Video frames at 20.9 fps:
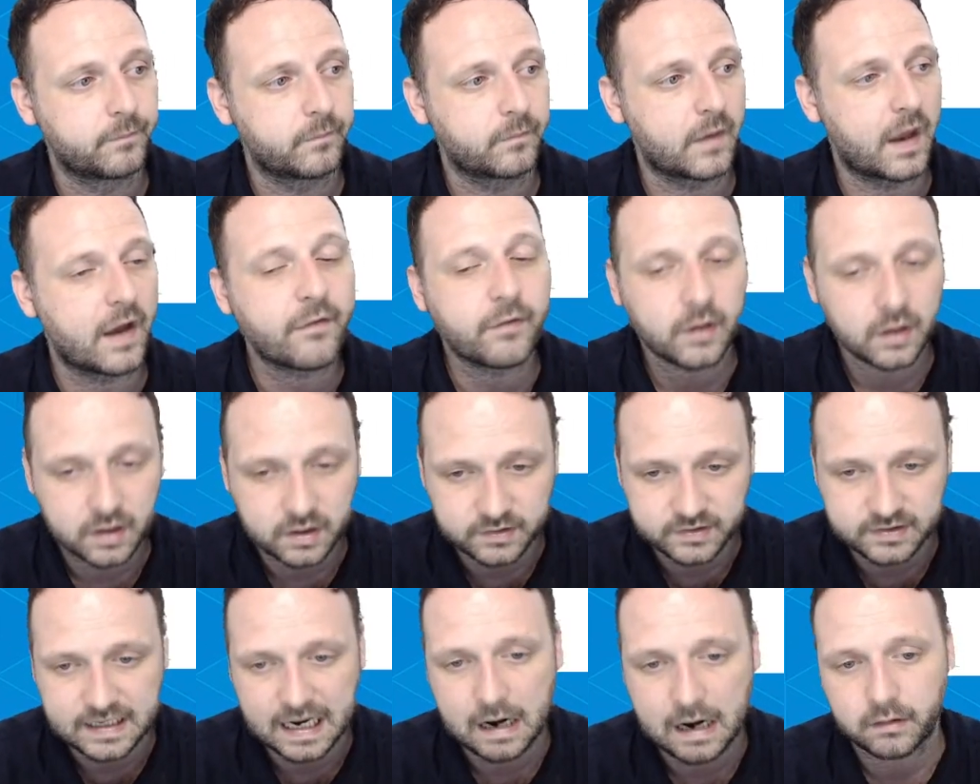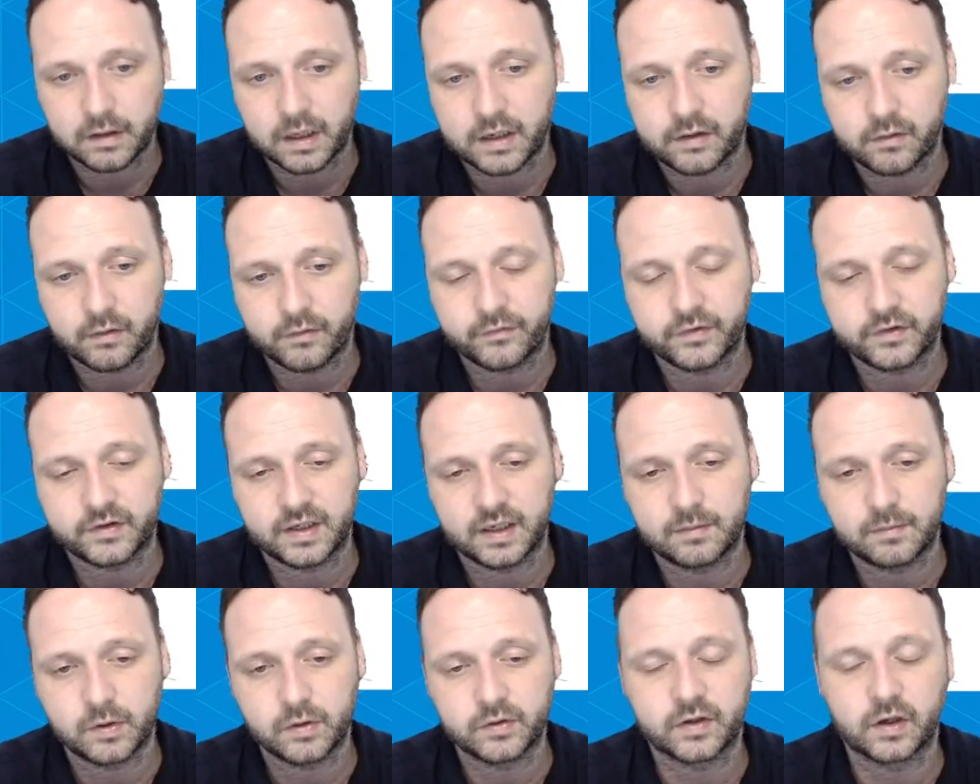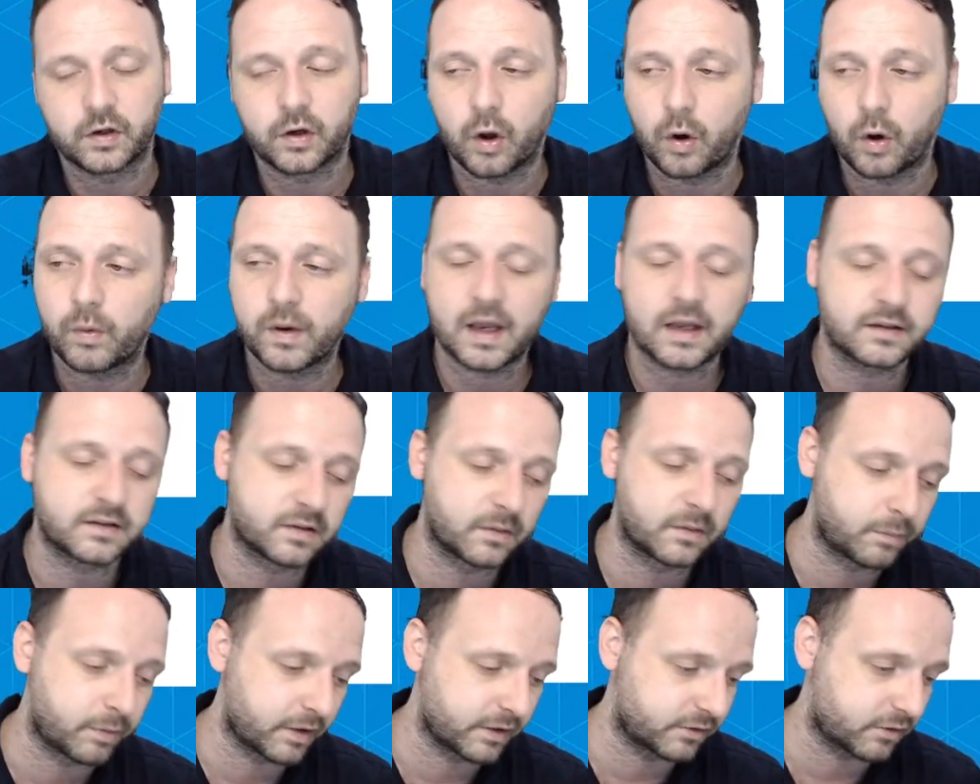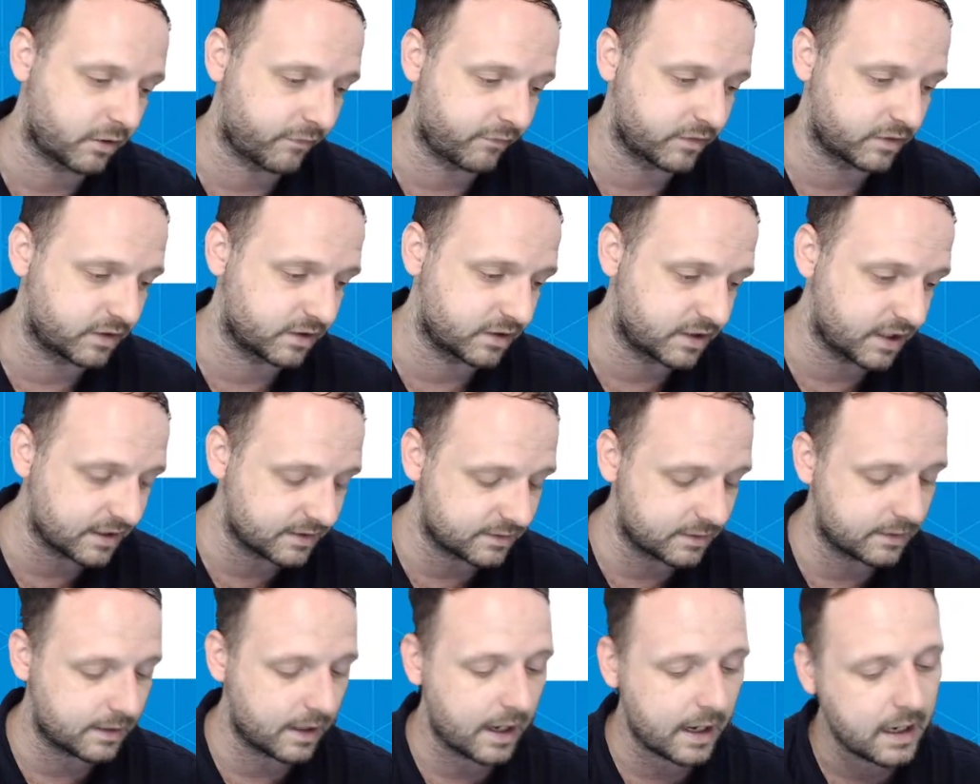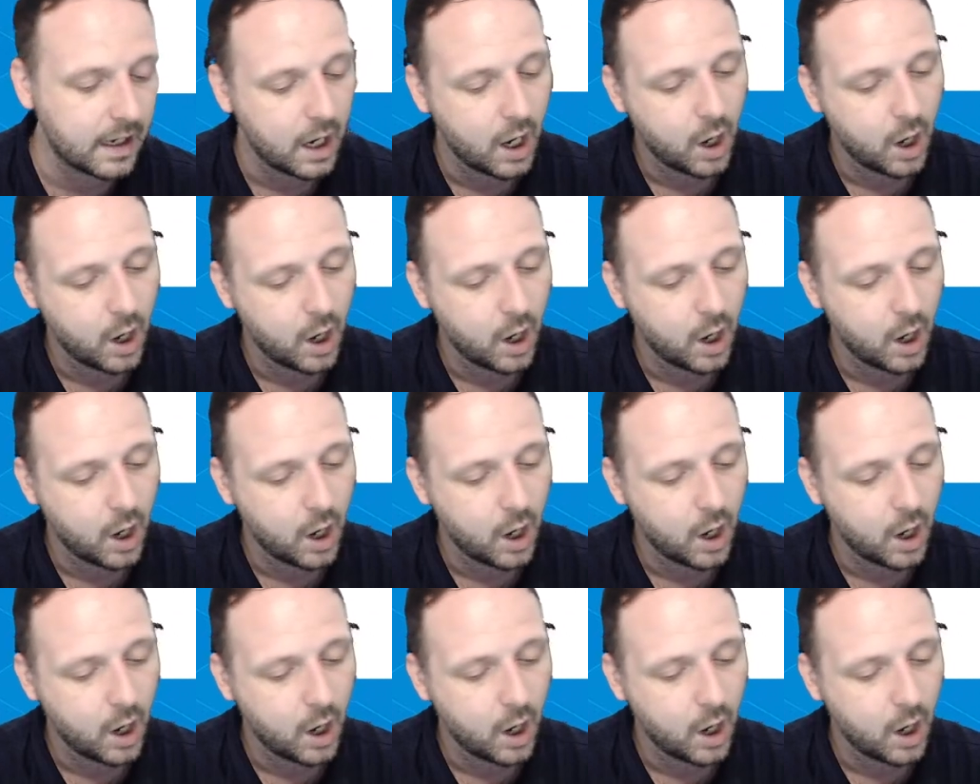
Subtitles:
Have a look at Scout later on for team news. I know we had some press conferences yesterday.